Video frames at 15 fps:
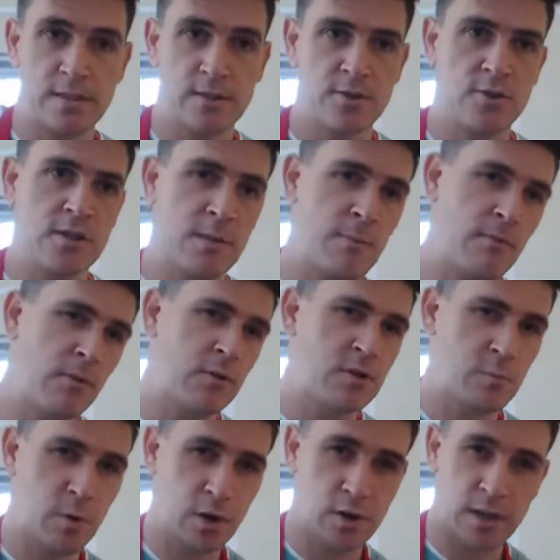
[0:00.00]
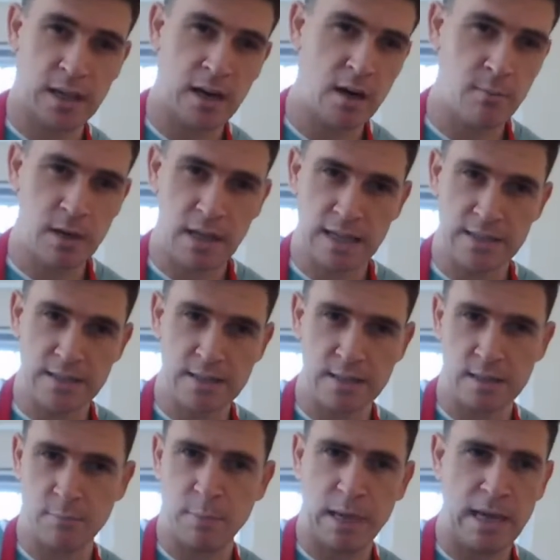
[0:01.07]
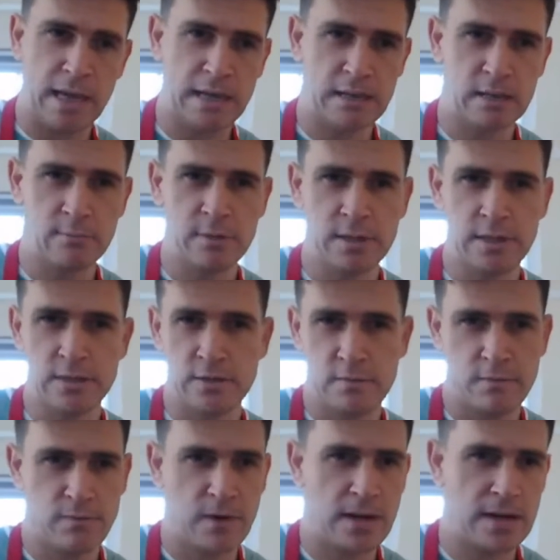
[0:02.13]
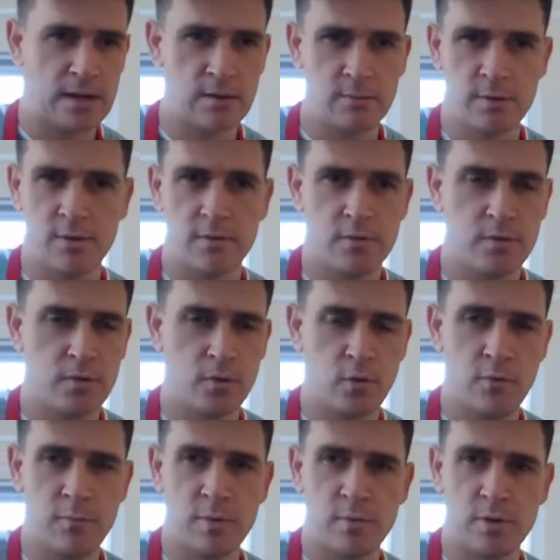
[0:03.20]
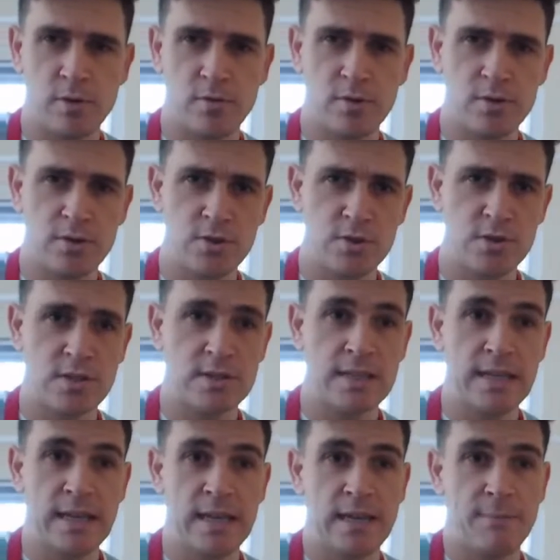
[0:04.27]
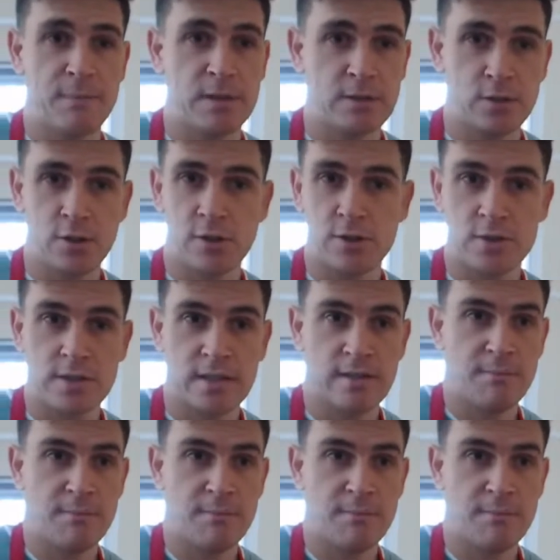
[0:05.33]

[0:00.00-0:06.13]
So some of the tomato caramelizes in the pan a little bit, frying a little bit off, but when you reduce it, it cooks.